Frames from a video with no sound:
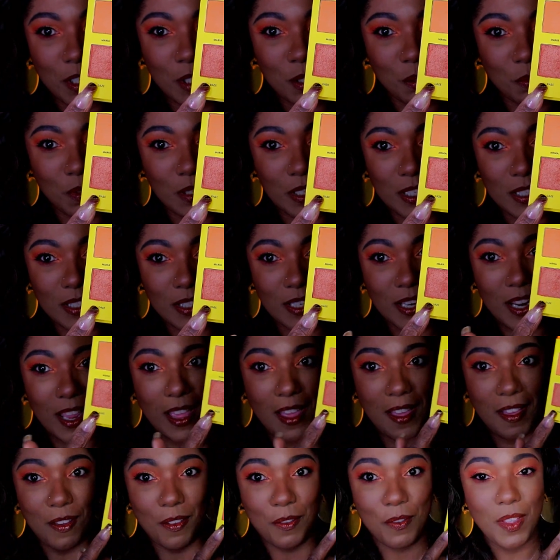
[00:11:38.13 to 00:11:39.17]
This one doesn't
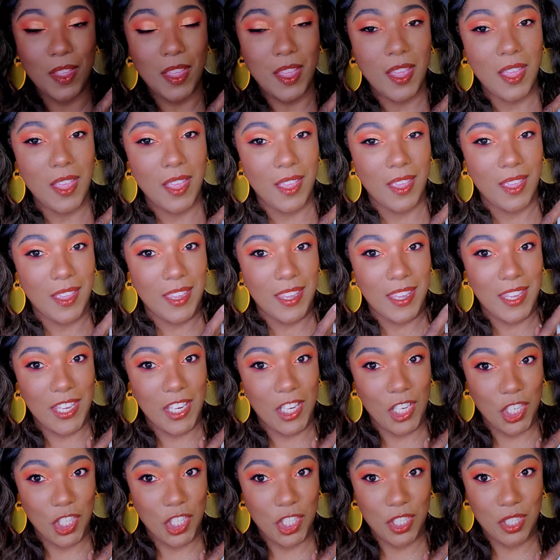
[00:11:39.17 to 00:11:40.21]
have
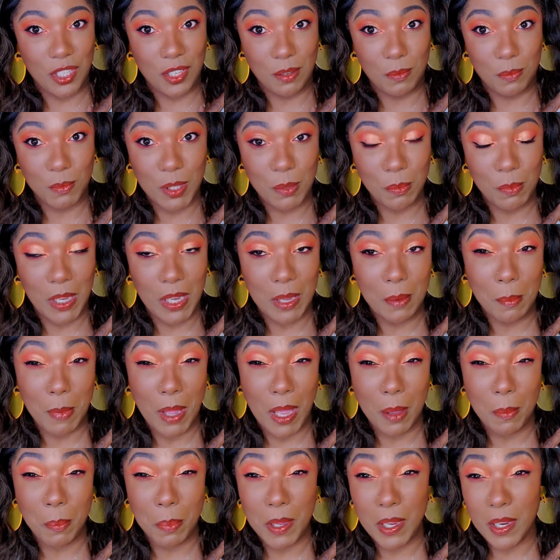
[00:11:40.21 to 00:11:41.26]
any shim to me, in
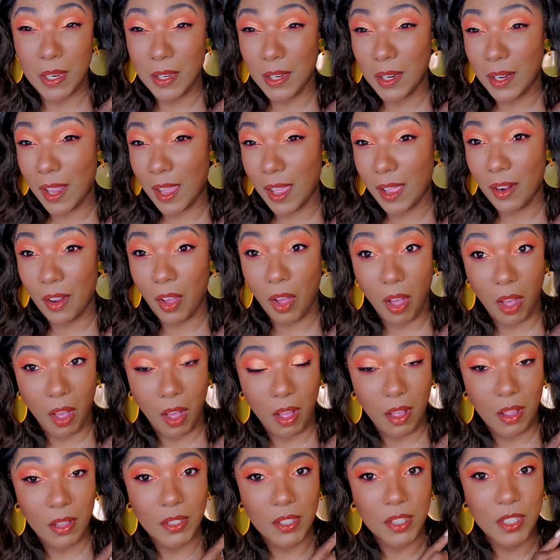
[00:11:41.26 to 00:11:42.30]
my opinion, at
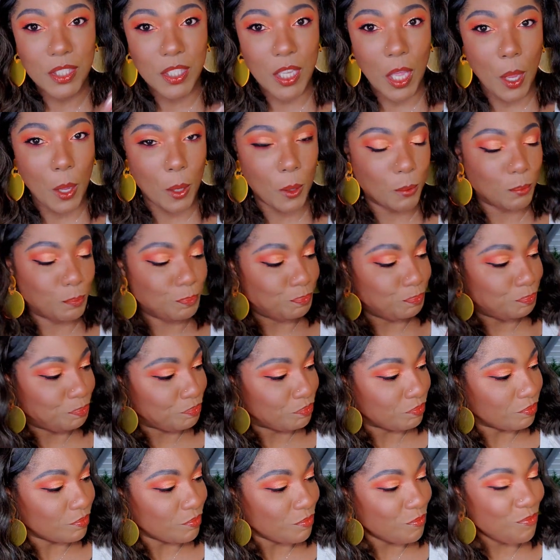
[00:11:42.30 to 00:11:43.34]
all. So
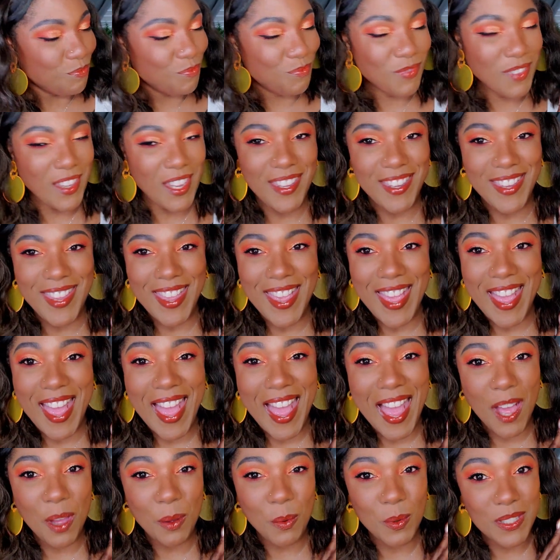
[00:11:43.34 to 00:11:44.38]

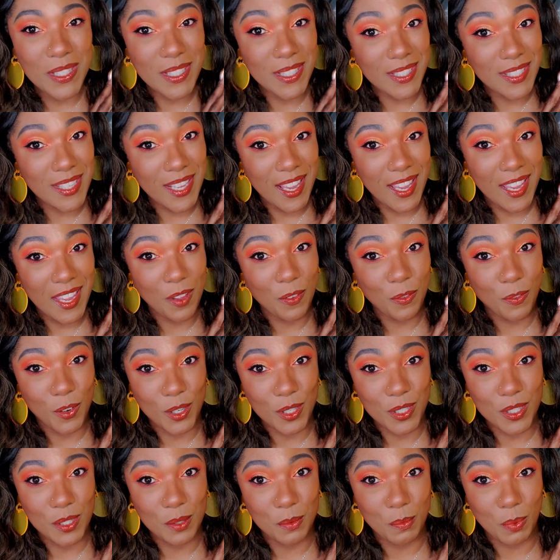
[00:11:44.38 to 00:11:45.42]
yeah, I would say
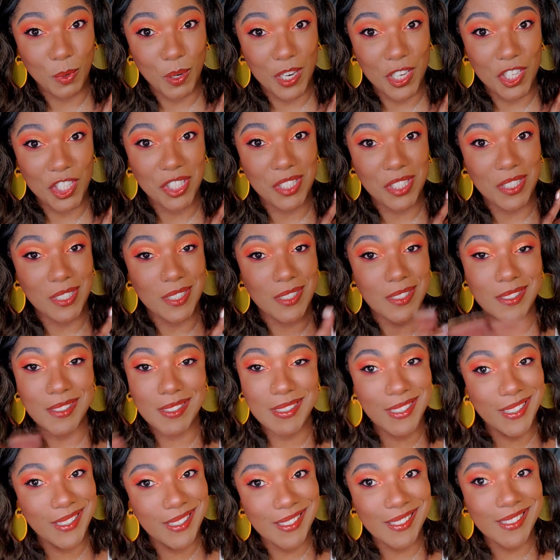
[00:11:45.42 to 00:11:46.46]
first
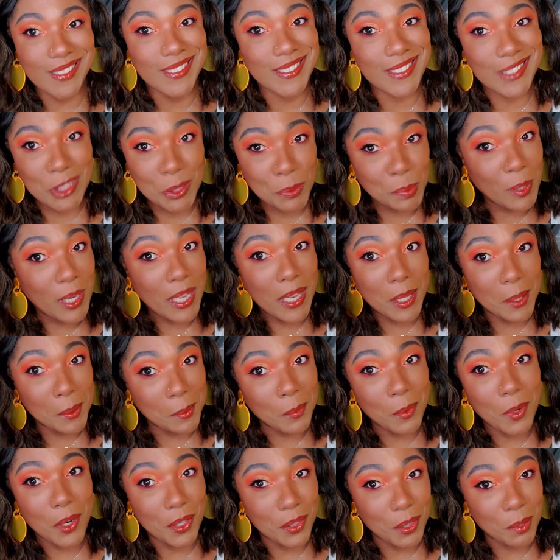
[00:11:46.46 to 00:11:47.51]
impression, yeah, it was probably
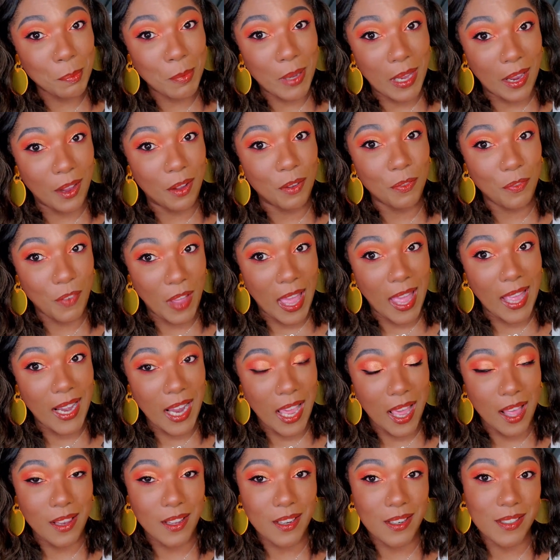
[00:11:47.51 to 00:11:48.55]
worth about
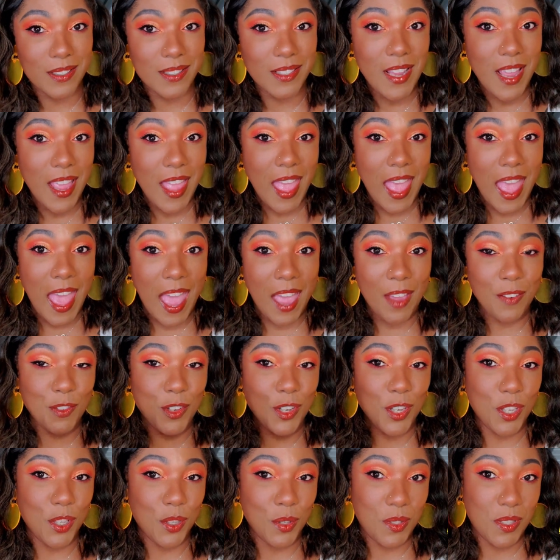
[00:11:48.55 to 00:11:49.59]
$5.
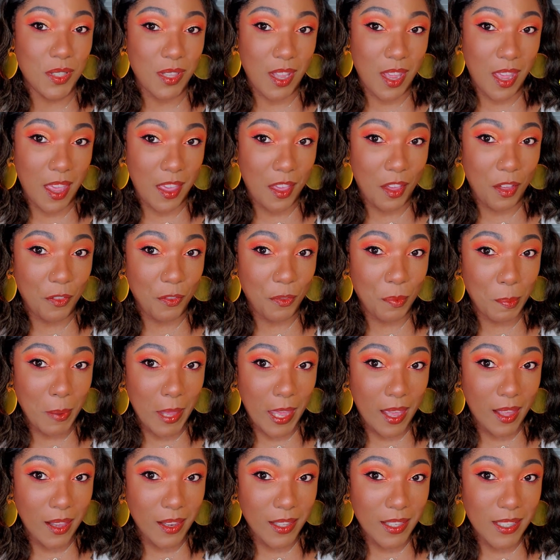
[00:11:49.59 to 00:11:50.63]
After using the e.l.f.
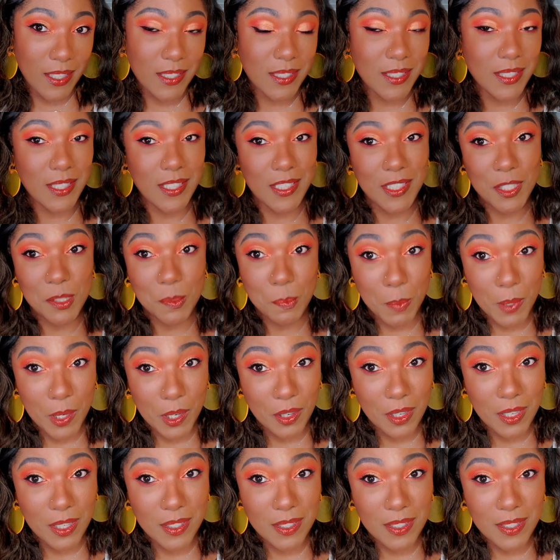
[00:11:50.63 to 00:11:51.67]
palettes and
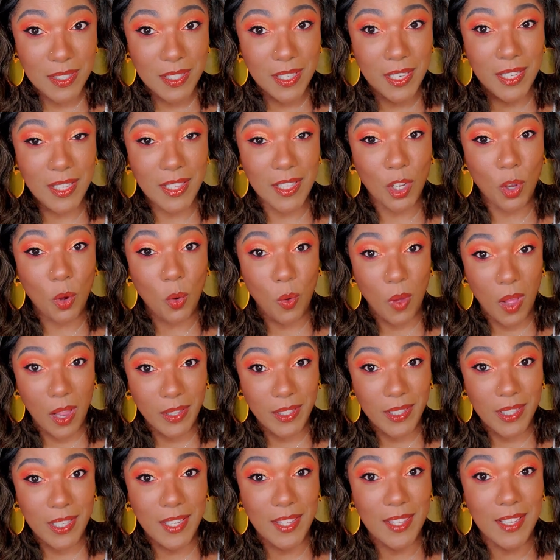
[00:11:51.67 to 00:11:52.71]
experiencing the
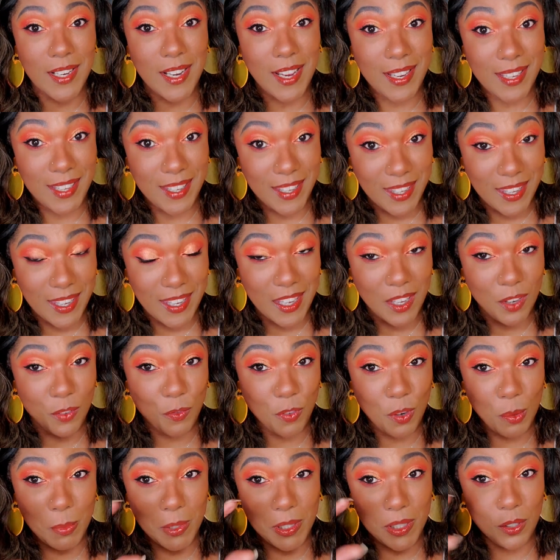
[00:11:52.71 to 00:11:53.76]
quality that I can get
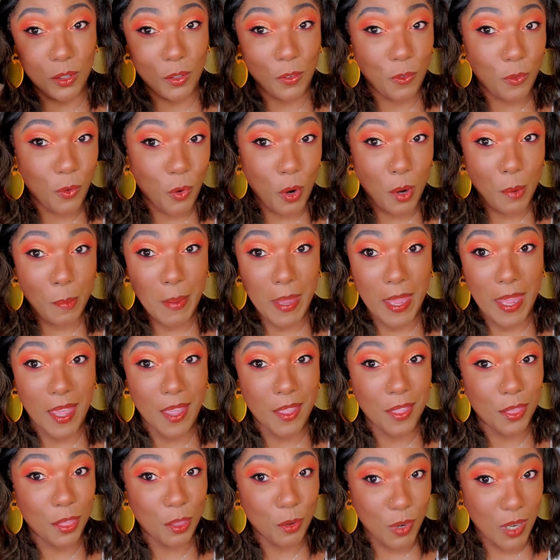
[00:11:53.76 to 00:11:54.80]
from a little four
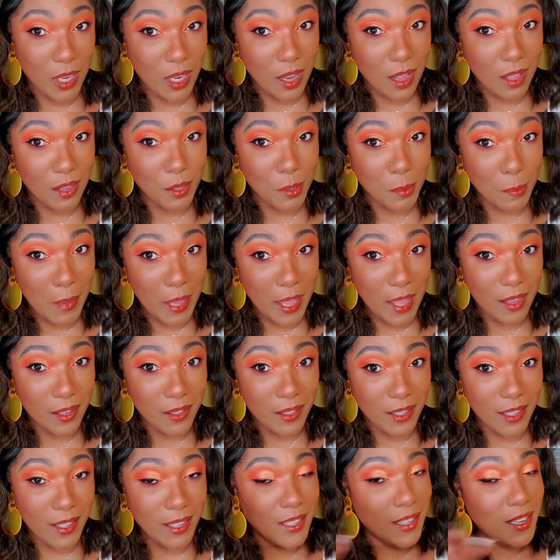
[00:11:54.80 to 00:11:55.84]
pan $3
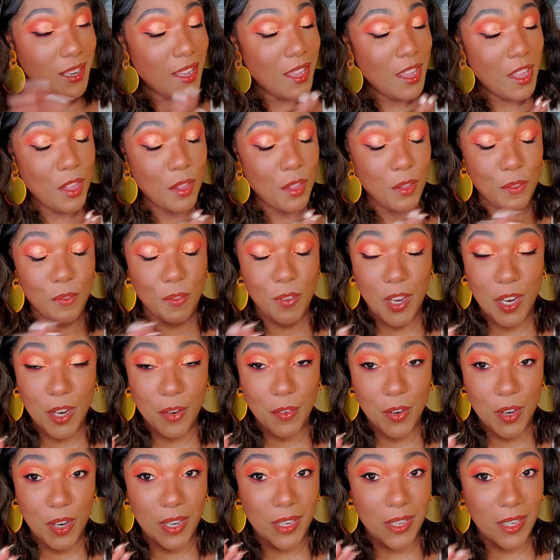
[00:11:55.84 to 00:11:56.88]
palette, very,
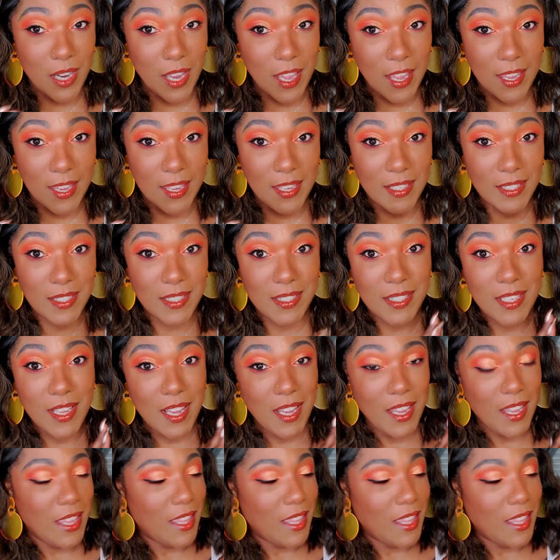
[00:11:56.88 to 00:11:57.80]
very nice.